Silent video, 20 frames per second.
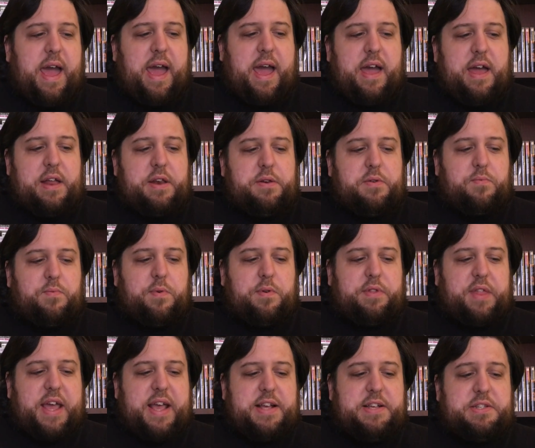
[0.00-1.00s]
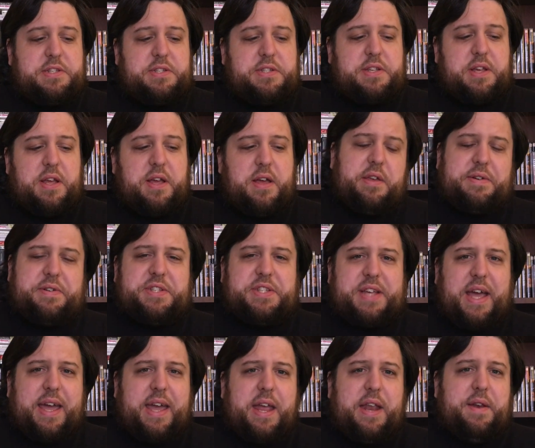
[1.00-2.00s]
and release their
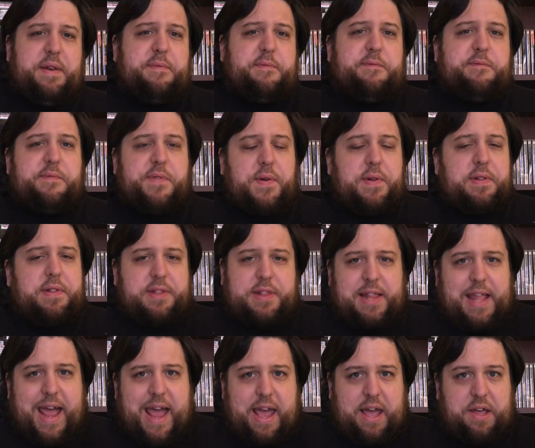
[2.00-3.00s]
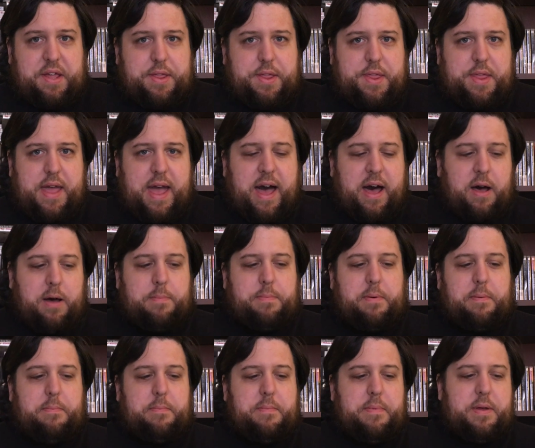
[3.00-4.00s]
second full length
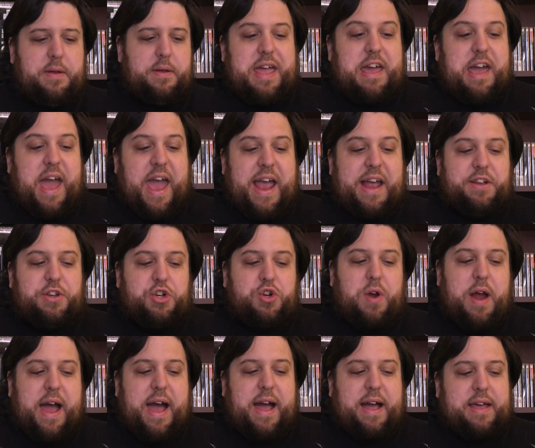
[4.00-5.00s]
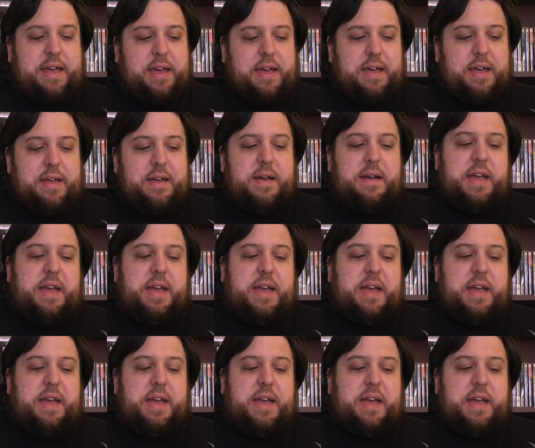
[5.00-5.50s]
album, the eight track